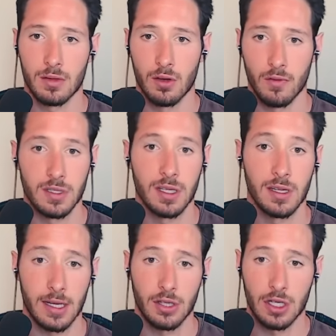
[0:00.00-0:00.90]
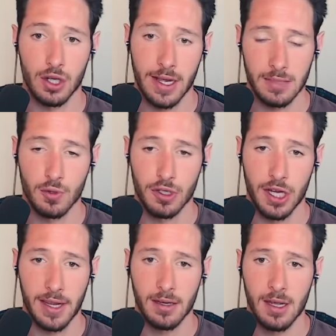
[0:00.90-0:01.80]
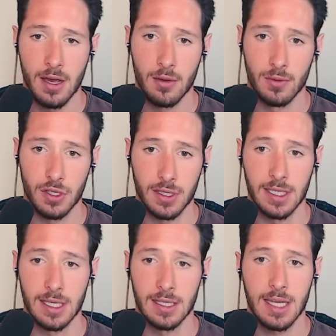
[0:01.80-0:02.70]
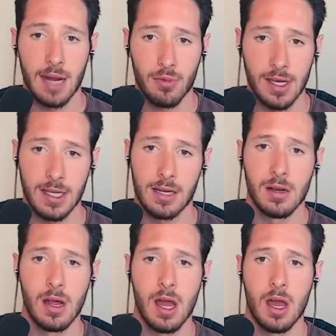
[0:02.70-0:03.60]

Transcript: go over to the electron transport chain, which you can see at the top right there,